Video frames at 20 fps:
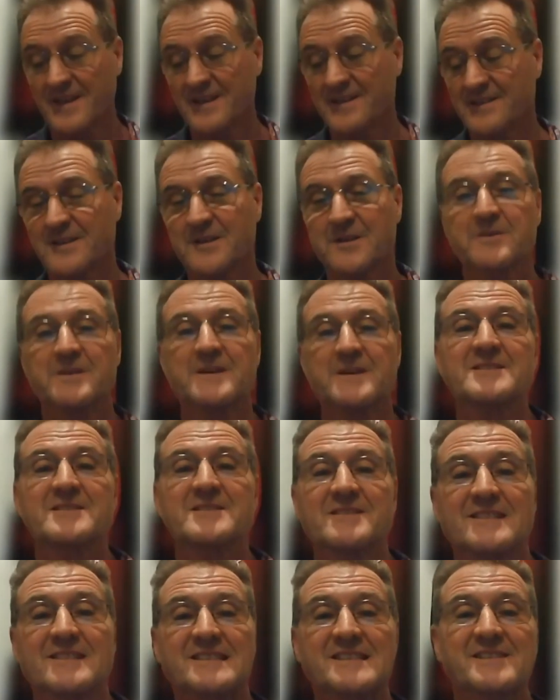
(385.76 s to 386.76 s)
Yeah, go,
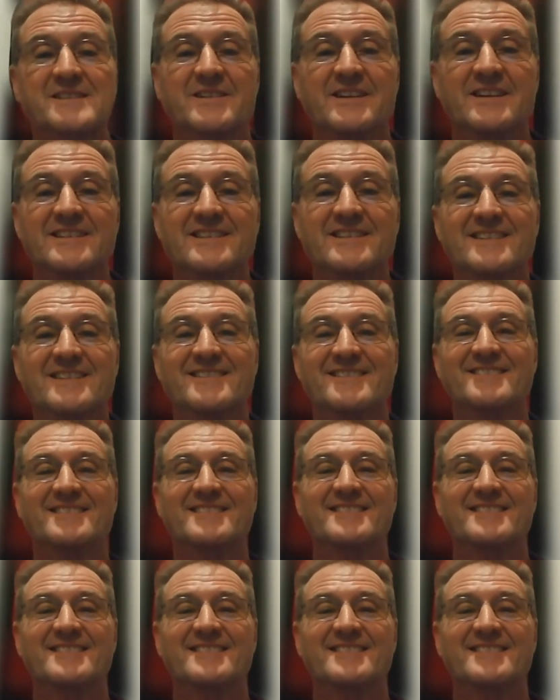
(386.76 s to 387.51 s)
Angel. It's great, yeah.